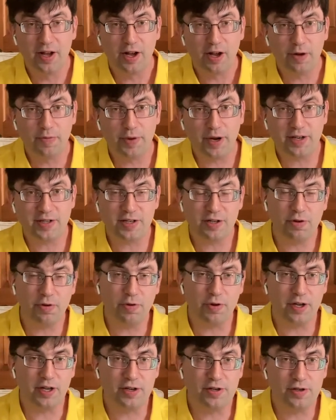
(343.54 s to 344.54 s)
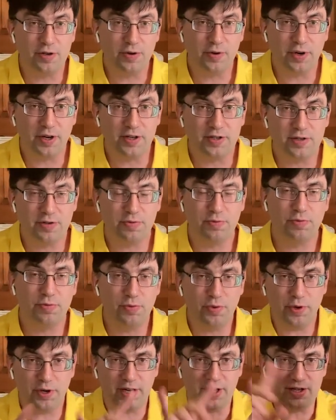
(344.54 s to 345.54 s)
And basically, what you do is you
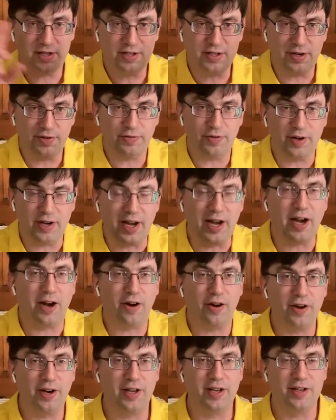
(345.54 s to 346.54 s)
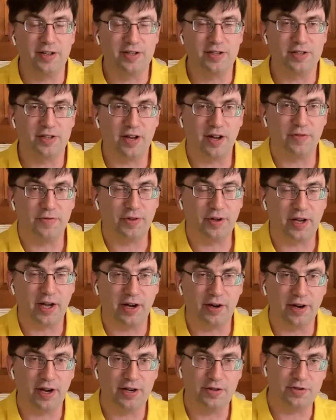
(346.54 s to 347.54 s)
look at different areas of the
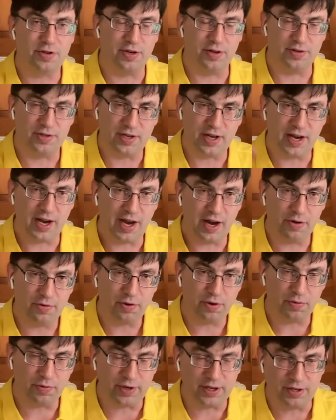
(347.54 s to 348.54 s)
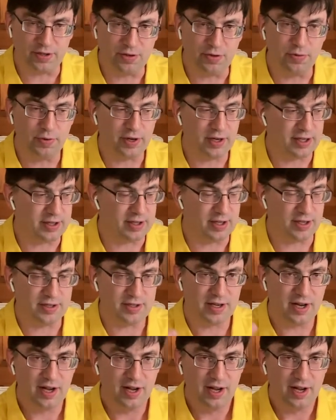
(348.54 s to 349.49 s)
congregation. You say, How are we doing in this?